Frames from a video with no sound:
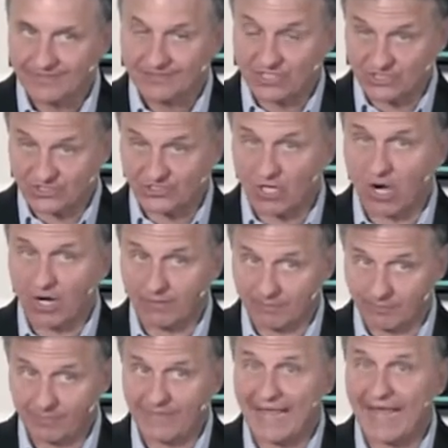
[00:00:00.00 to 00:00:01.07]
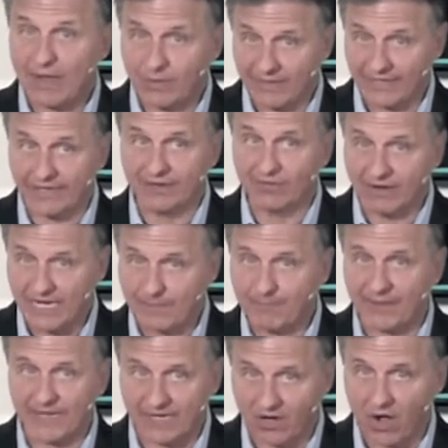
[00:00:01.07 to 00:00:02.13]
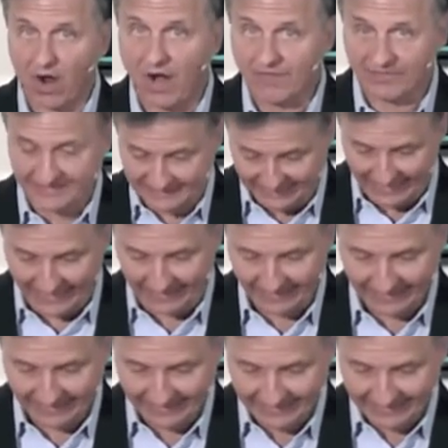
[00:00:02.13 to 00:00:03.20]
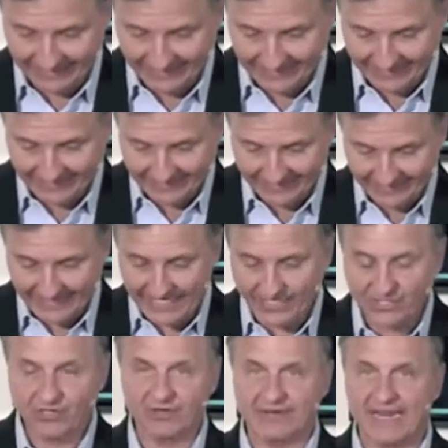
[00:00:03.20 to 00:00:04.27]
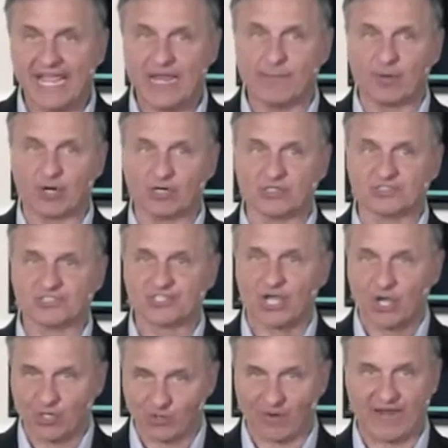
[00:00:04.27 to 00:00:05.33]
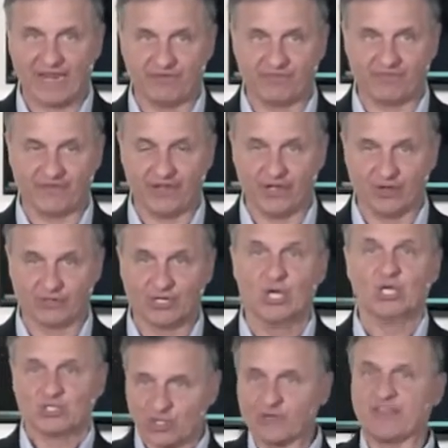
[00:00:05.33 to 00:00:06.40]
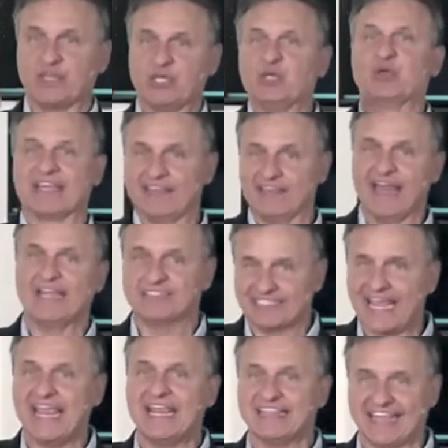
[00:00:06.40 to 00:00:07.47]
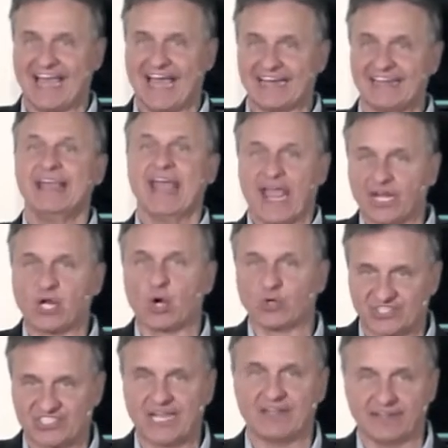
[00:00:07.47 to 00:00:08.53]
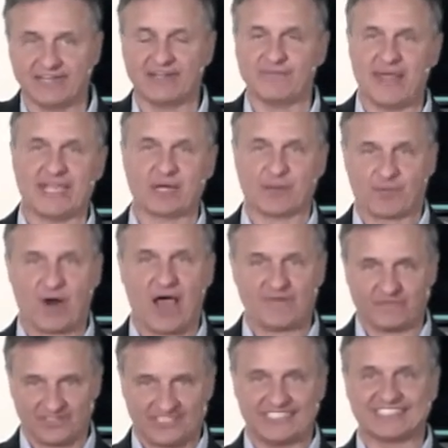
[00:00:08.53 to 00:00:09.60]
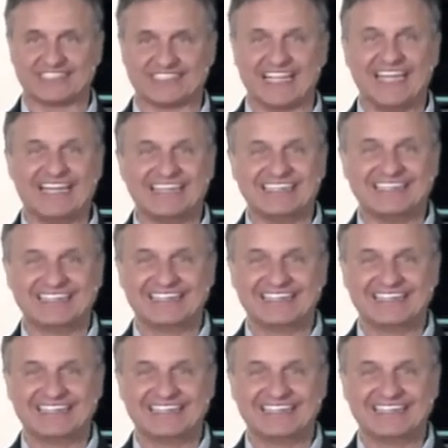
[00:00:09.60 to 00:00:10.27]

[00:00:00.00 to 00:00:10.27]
to start plowing and reaping and harvesting in your neighbor's grain field so that you can then take that and go sell it and make a profit. Do you see it?